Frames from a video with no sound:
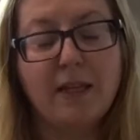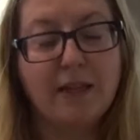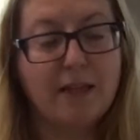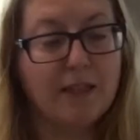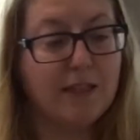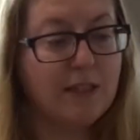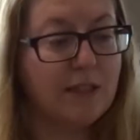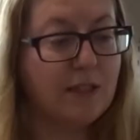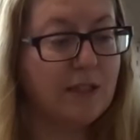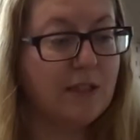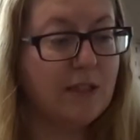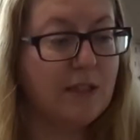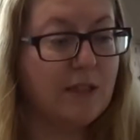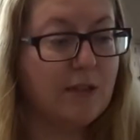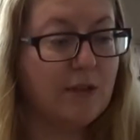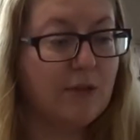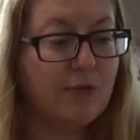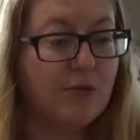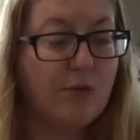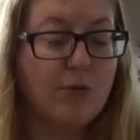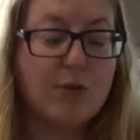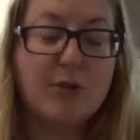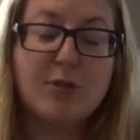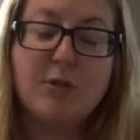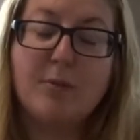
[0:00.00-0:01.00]
this
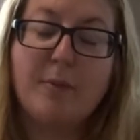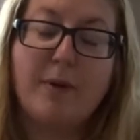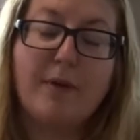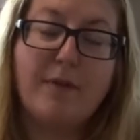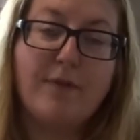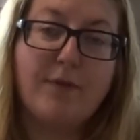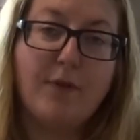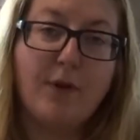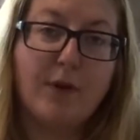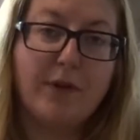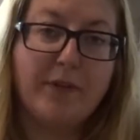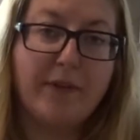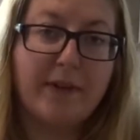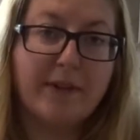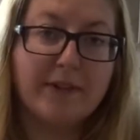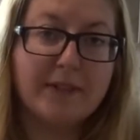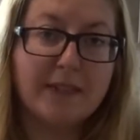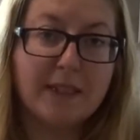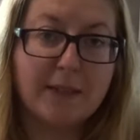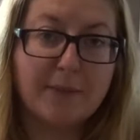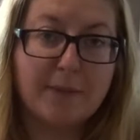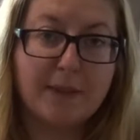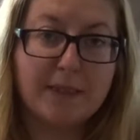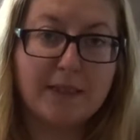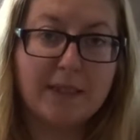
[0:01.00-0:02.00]
grow to about 45
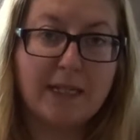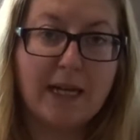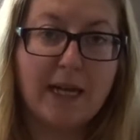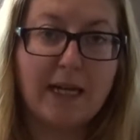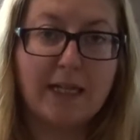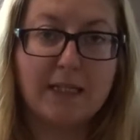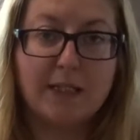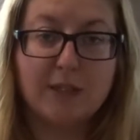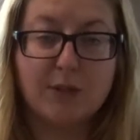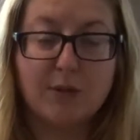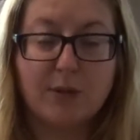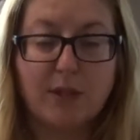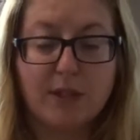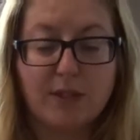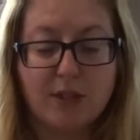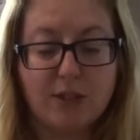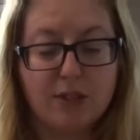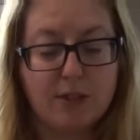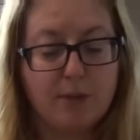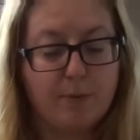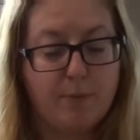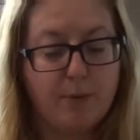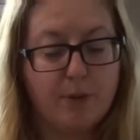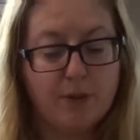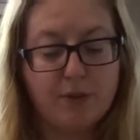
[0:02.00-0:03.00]
centimetres in height, so they're
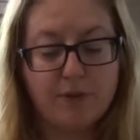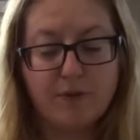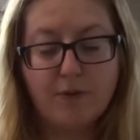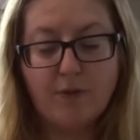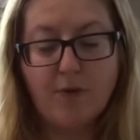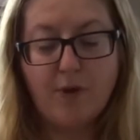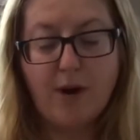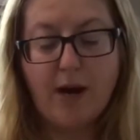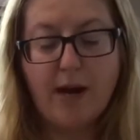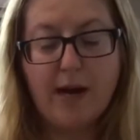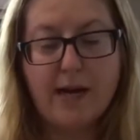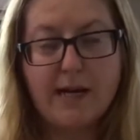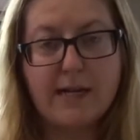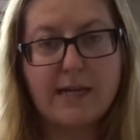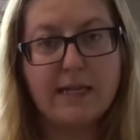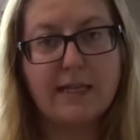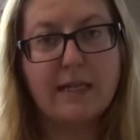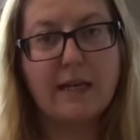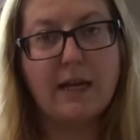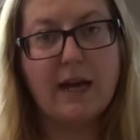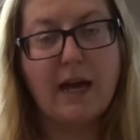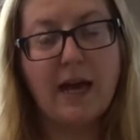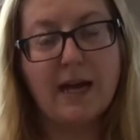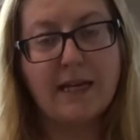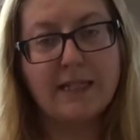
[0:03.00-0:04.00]
just a bush variety.
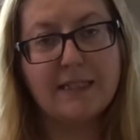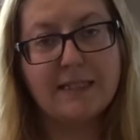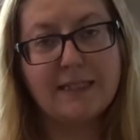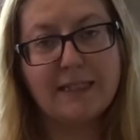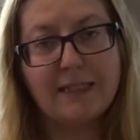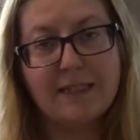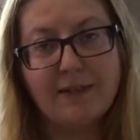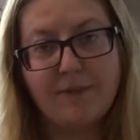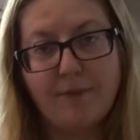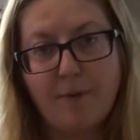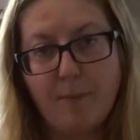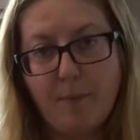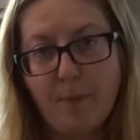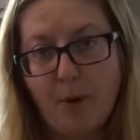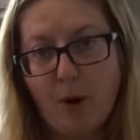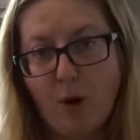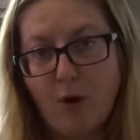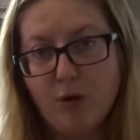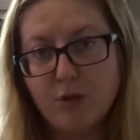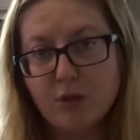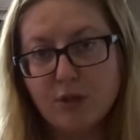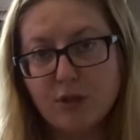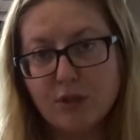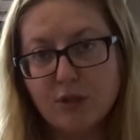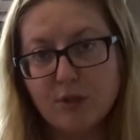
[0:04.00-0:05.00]
They're ideal for
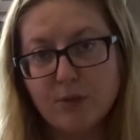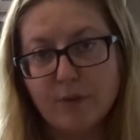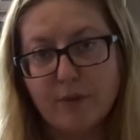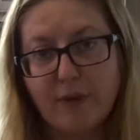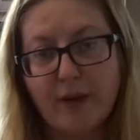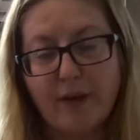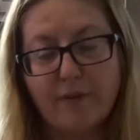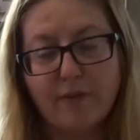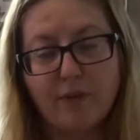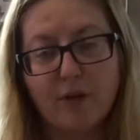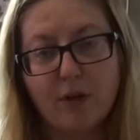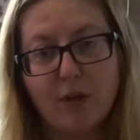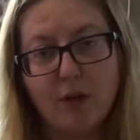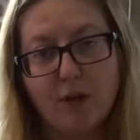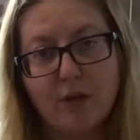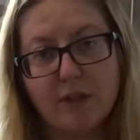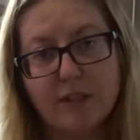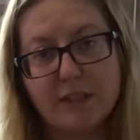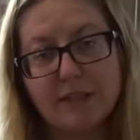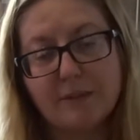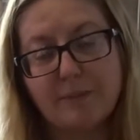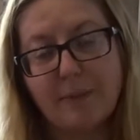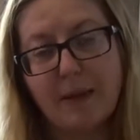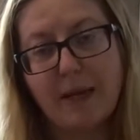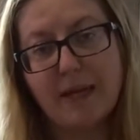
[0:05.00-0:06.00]
pots, so if you haven't got a lot of
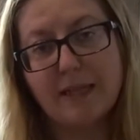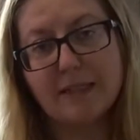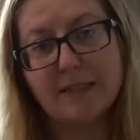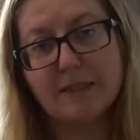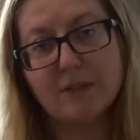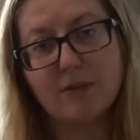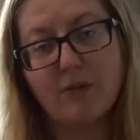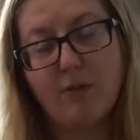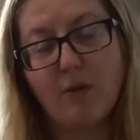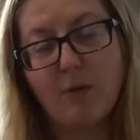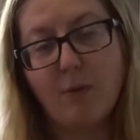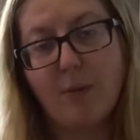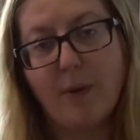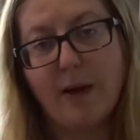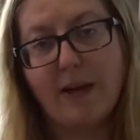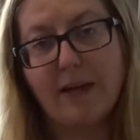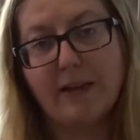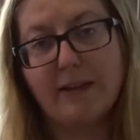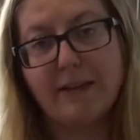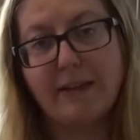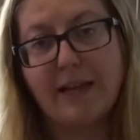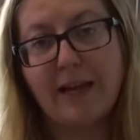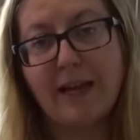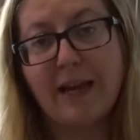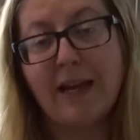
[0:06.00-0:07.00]
space to grow well
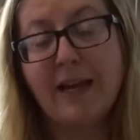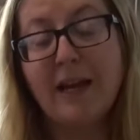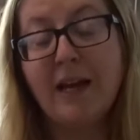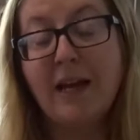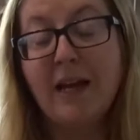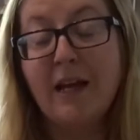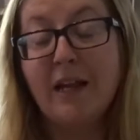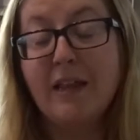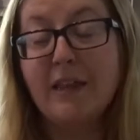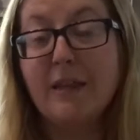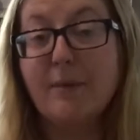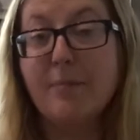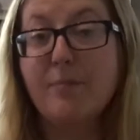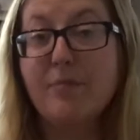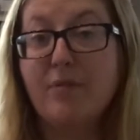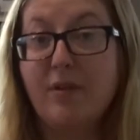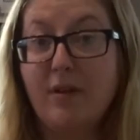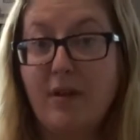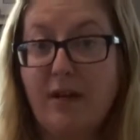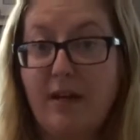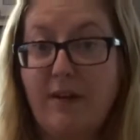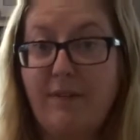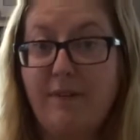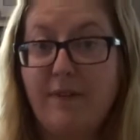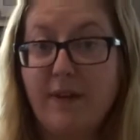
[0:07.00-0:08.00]
in there. They're
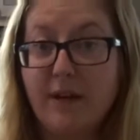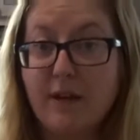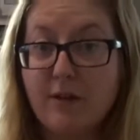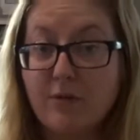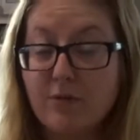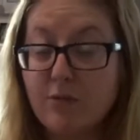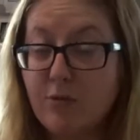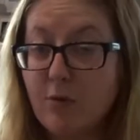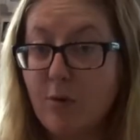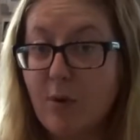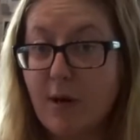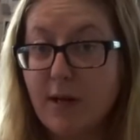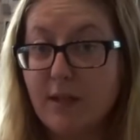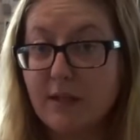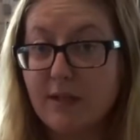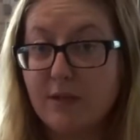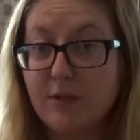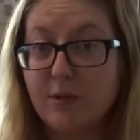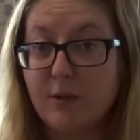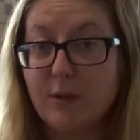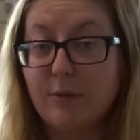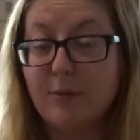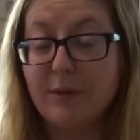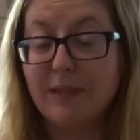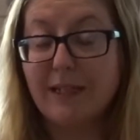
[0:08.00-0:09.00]
prolific growers,
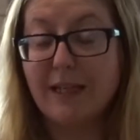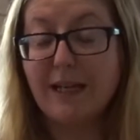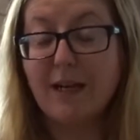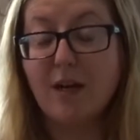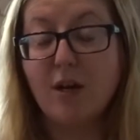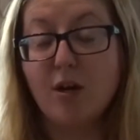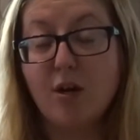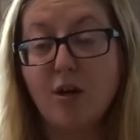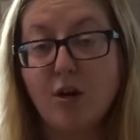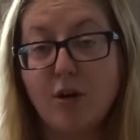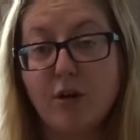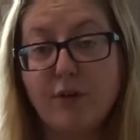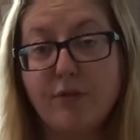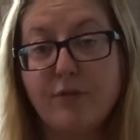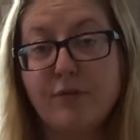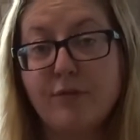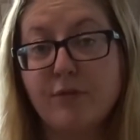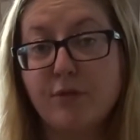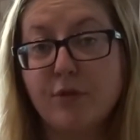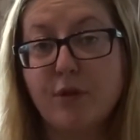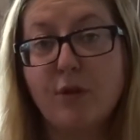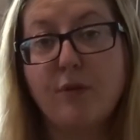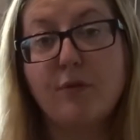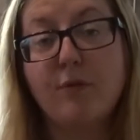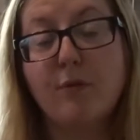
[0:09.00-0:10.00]
so you will get a lot of
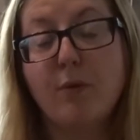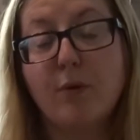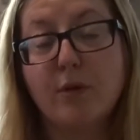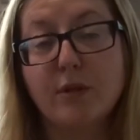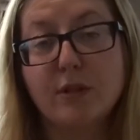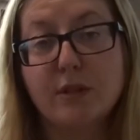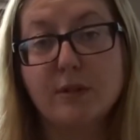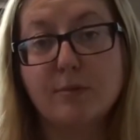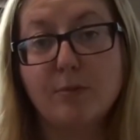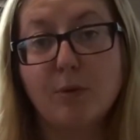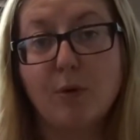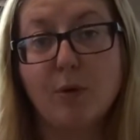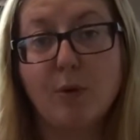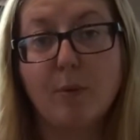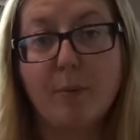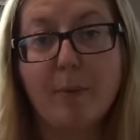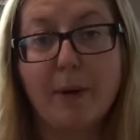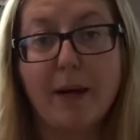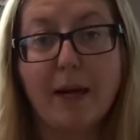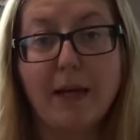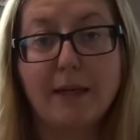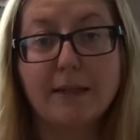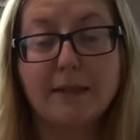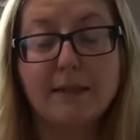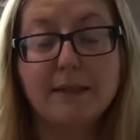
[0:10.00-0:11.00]
fruit off one small
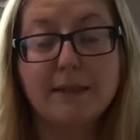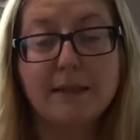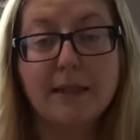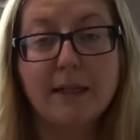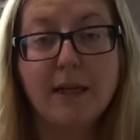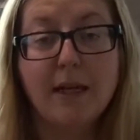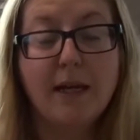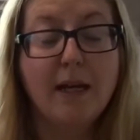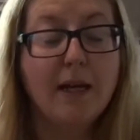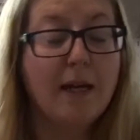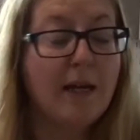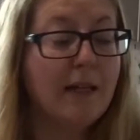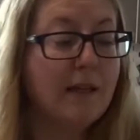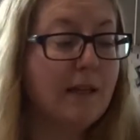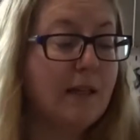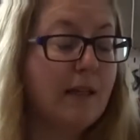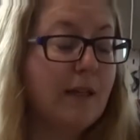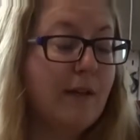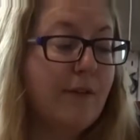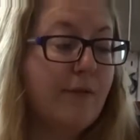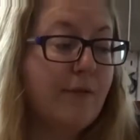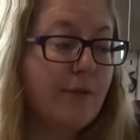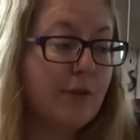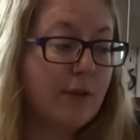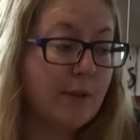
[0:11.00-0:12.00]
plant. The
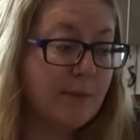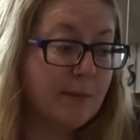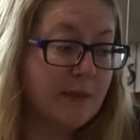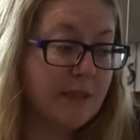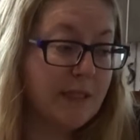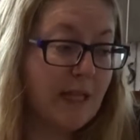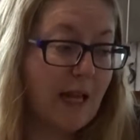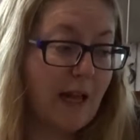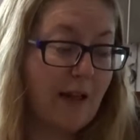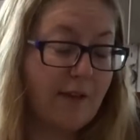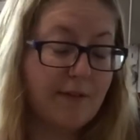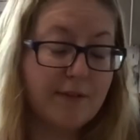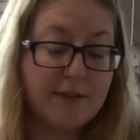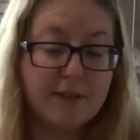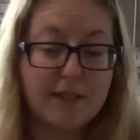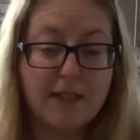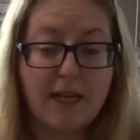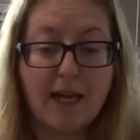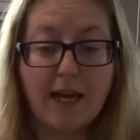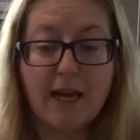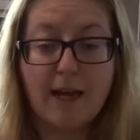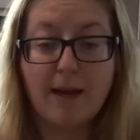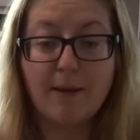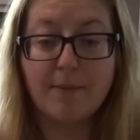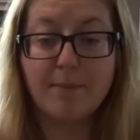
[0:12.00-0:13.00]
fruit themselves,
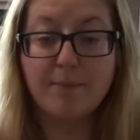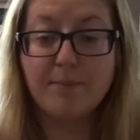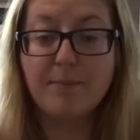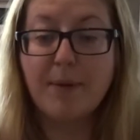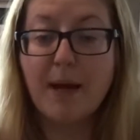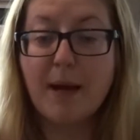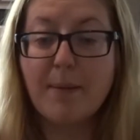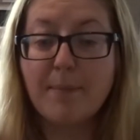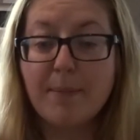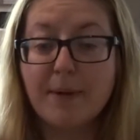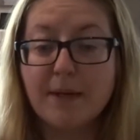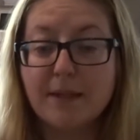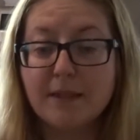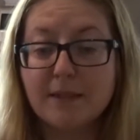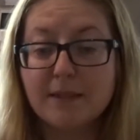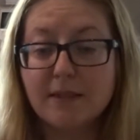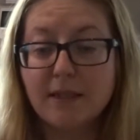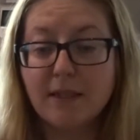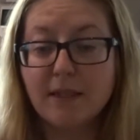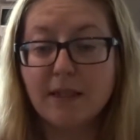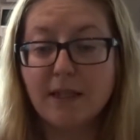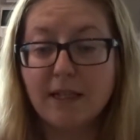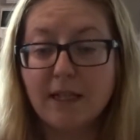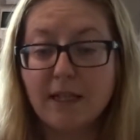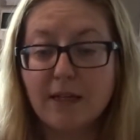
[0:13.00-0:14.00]
the peppers,
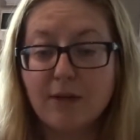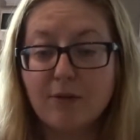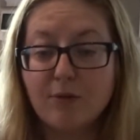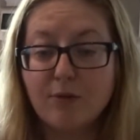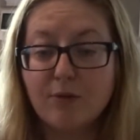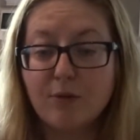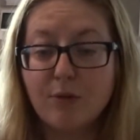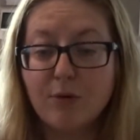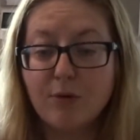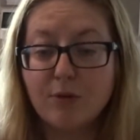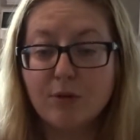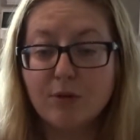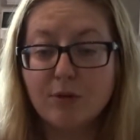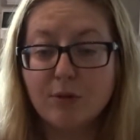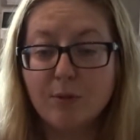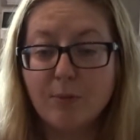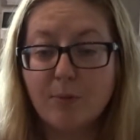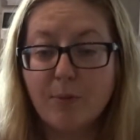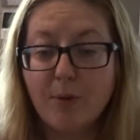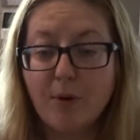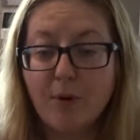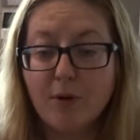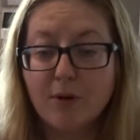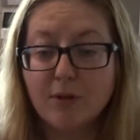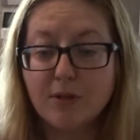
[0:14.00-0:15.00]
they grow to
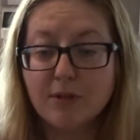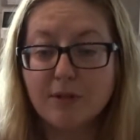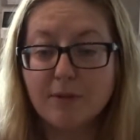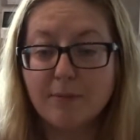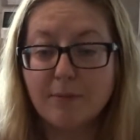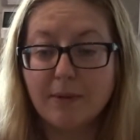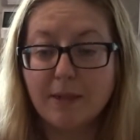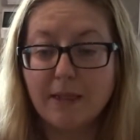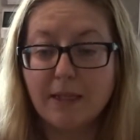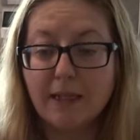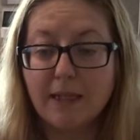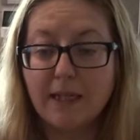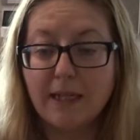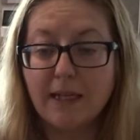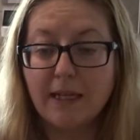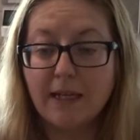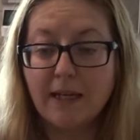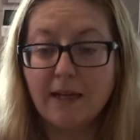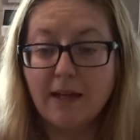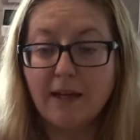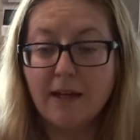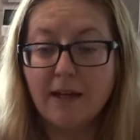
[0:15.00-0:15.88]
approximately